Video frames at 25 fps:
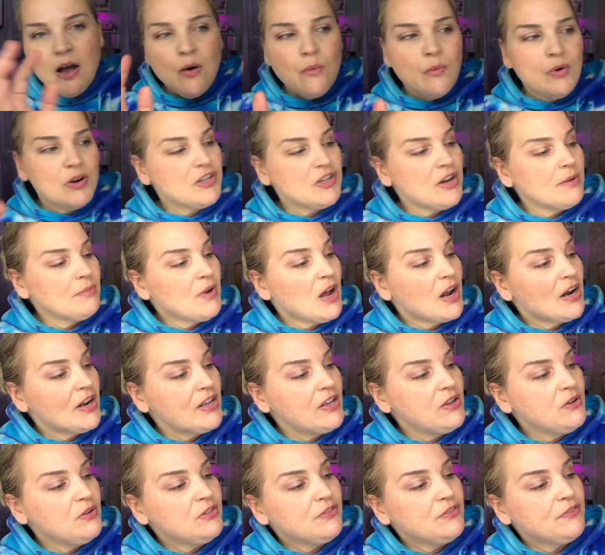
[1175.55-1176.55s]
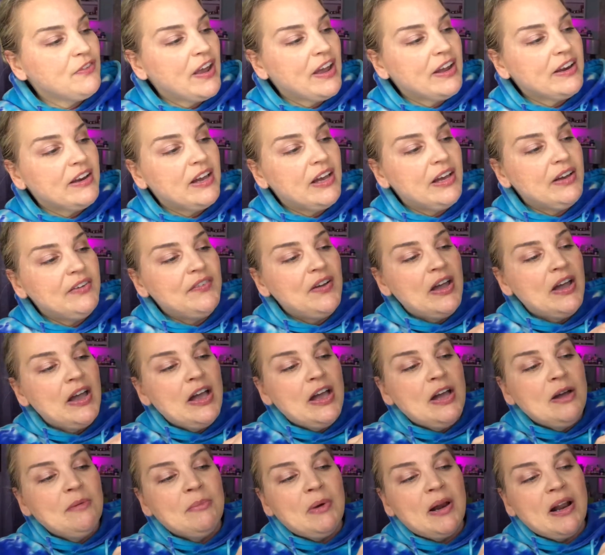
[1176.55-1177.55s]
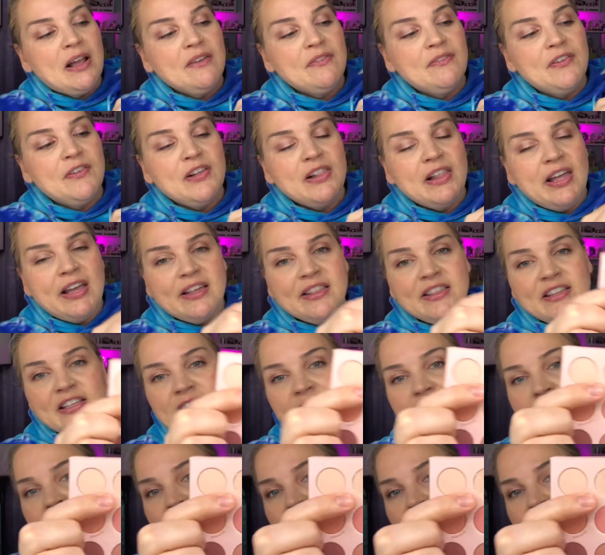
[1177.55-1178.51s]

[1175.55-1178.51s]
which I'm not a huge fan of, but I feel like this